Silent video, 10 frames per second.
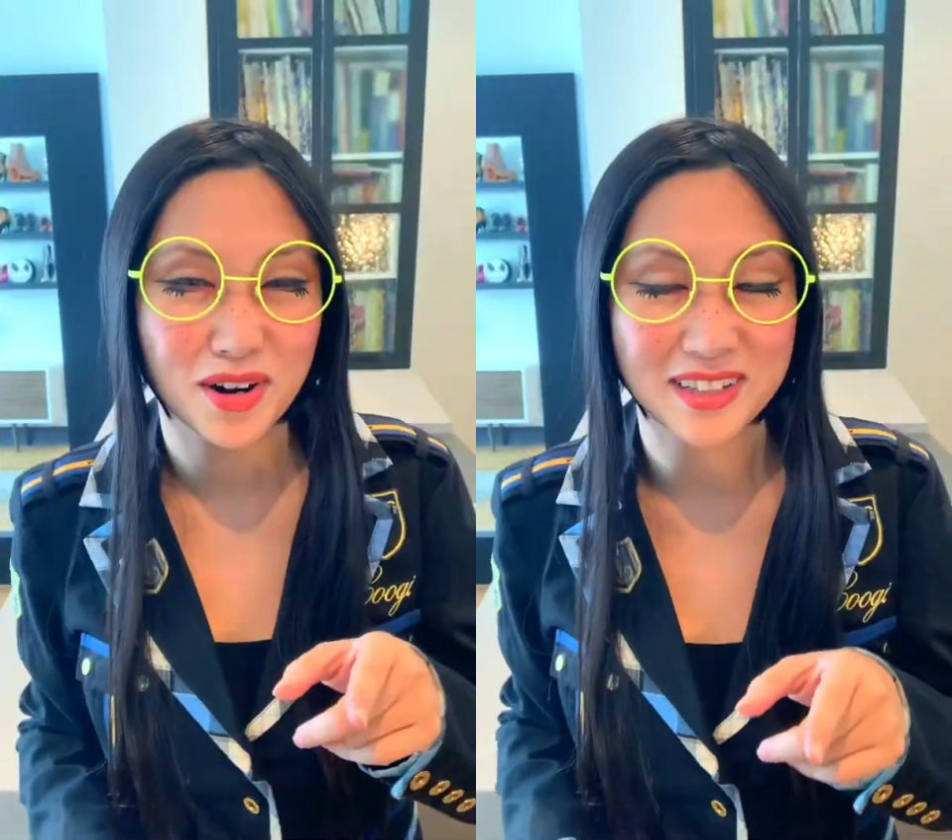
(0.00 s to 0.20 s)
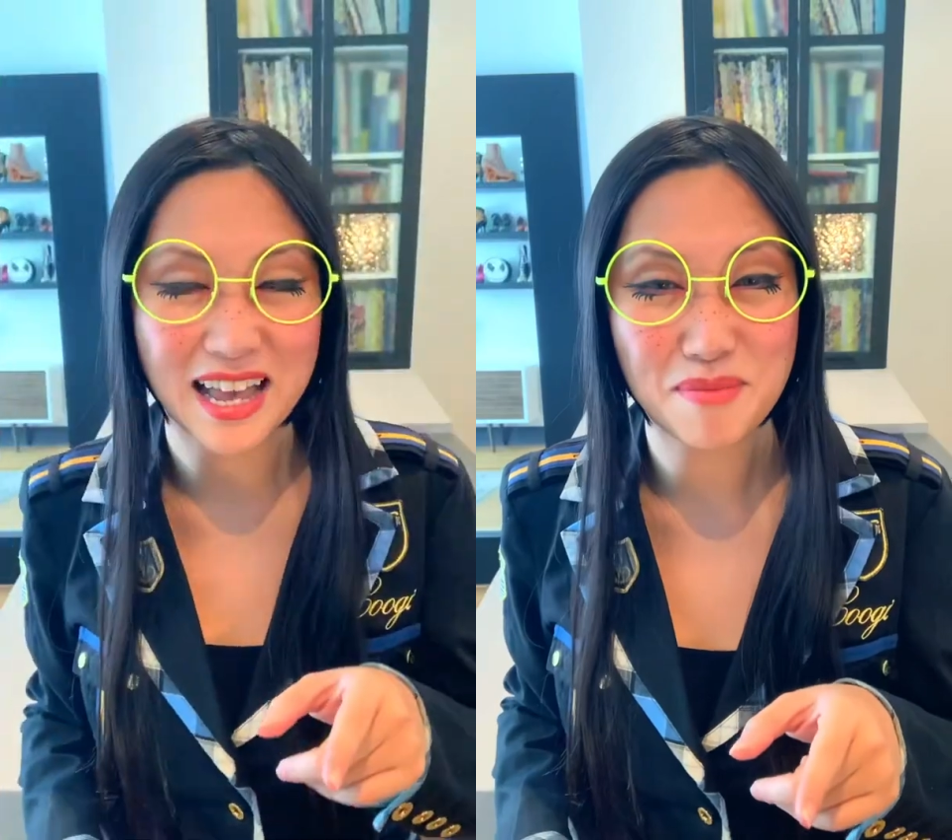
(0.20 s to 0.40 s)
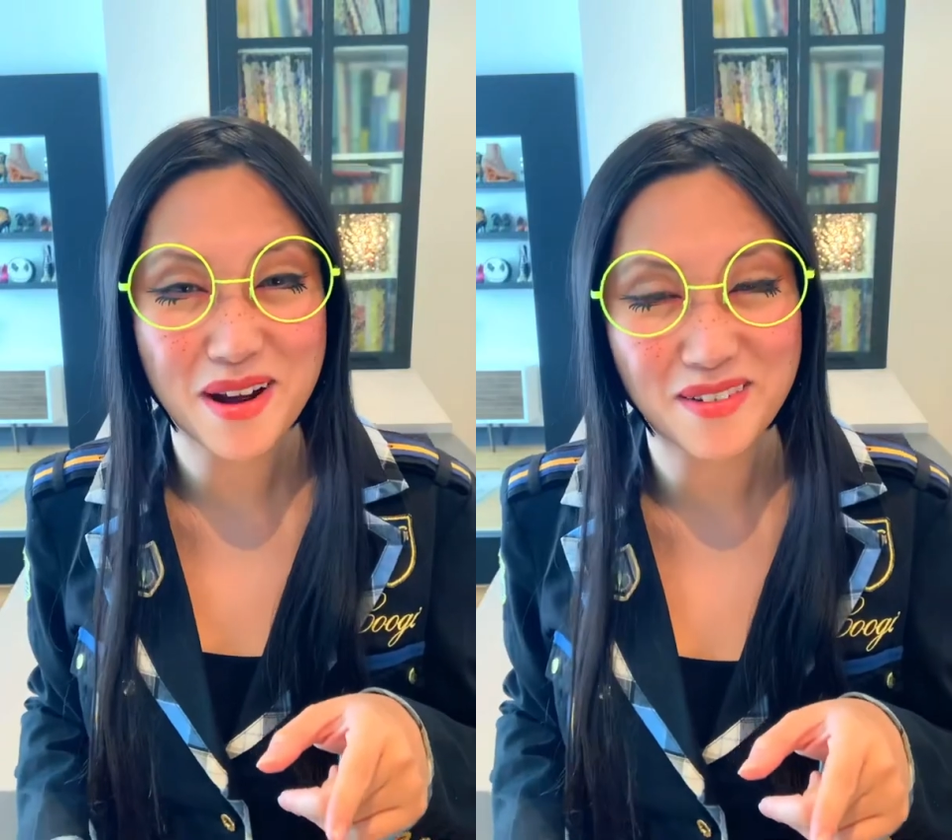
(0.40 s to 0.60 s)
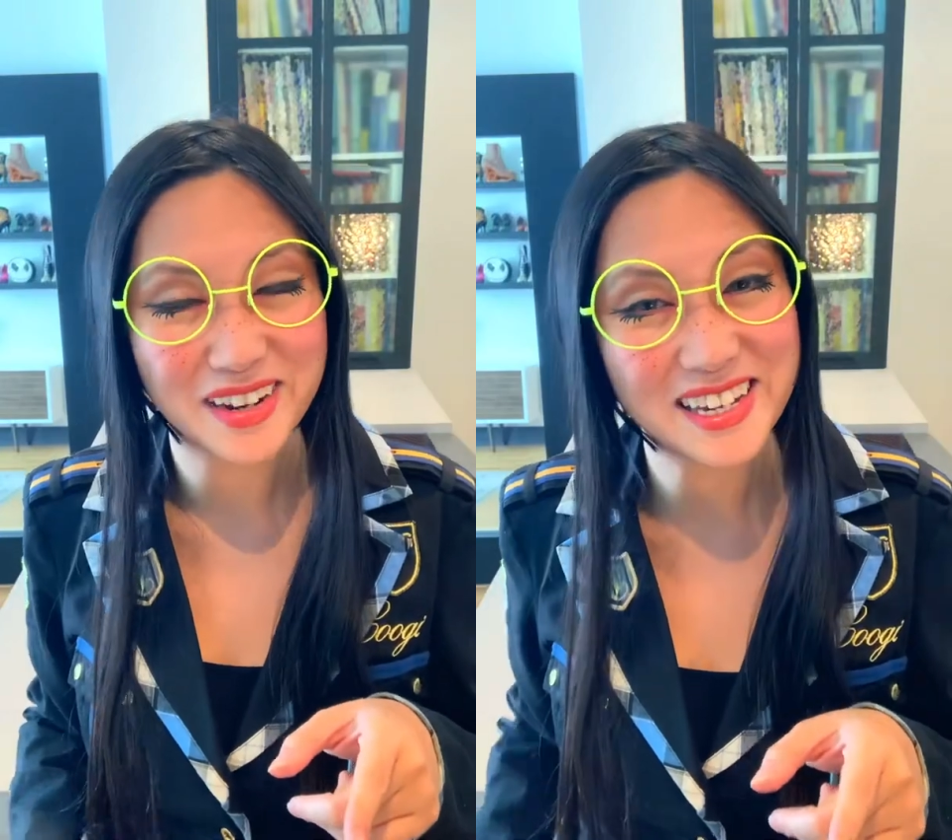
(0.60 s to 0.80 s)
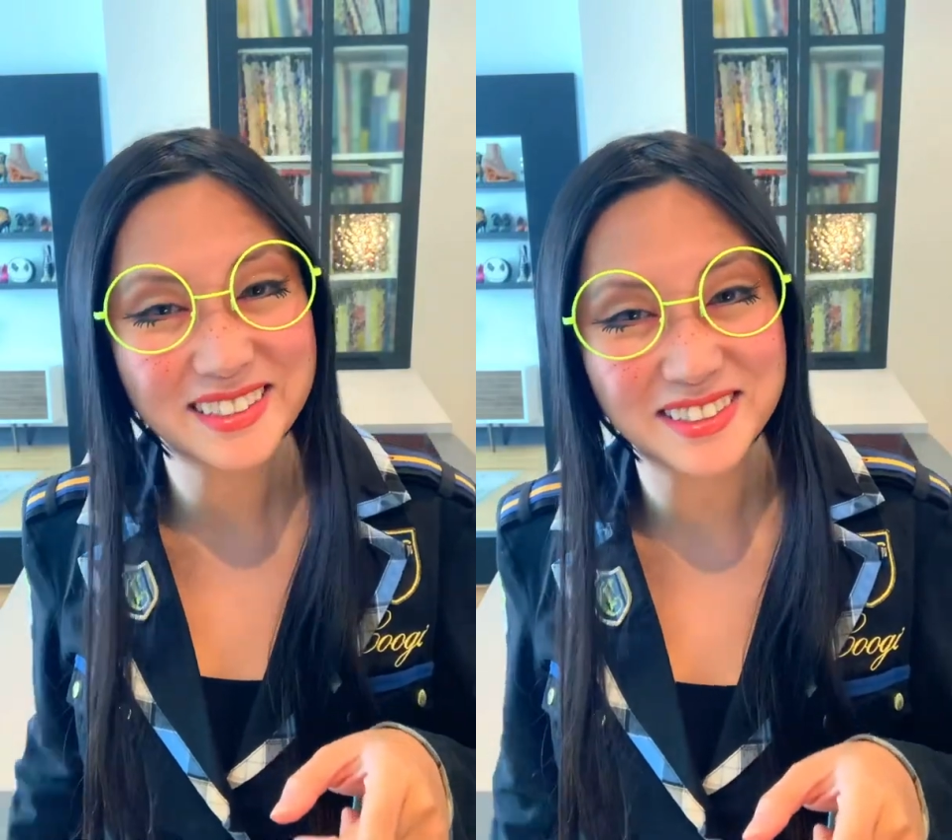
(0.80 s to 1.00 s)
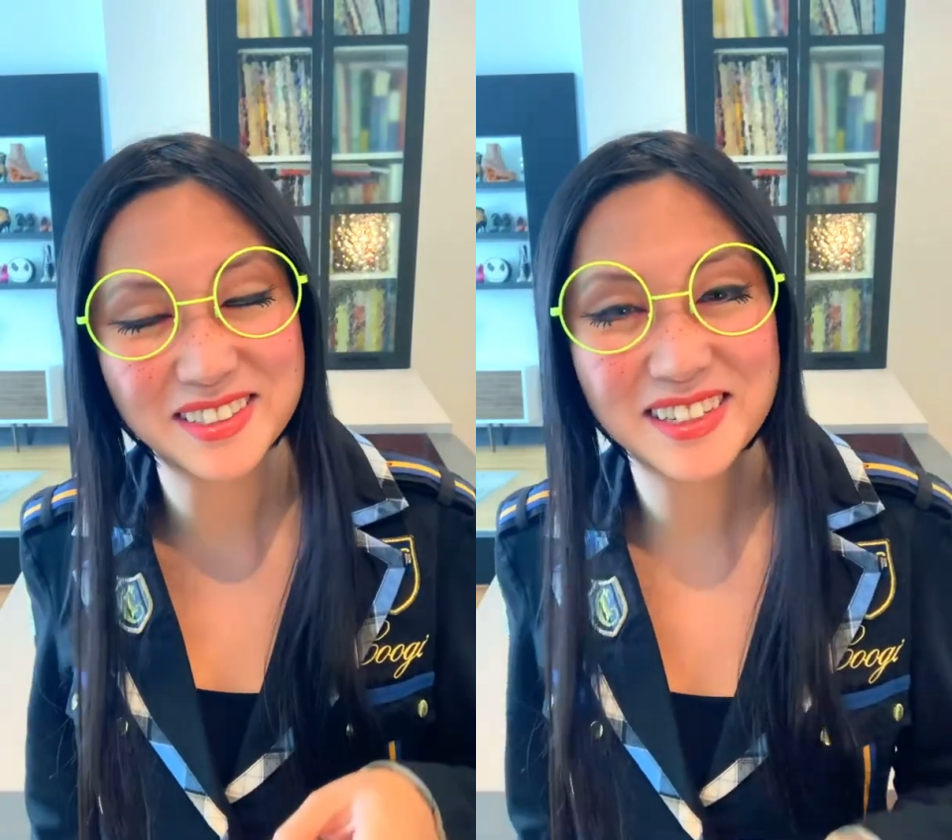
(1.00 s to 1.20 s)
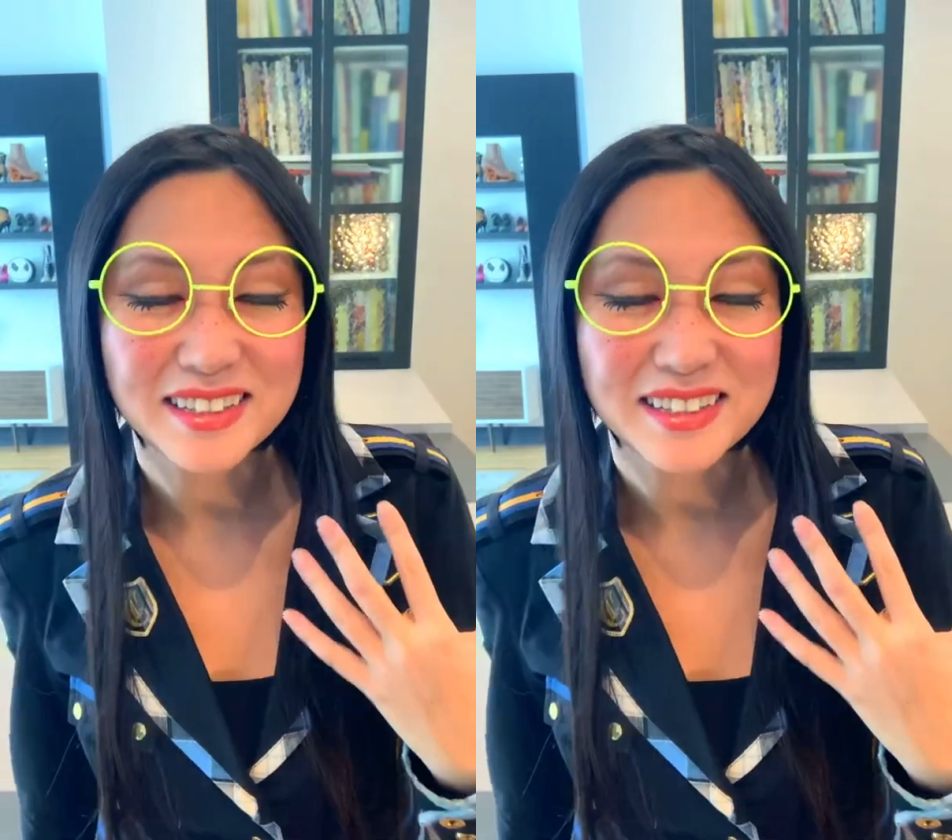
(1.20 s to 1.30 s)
on that pair of heels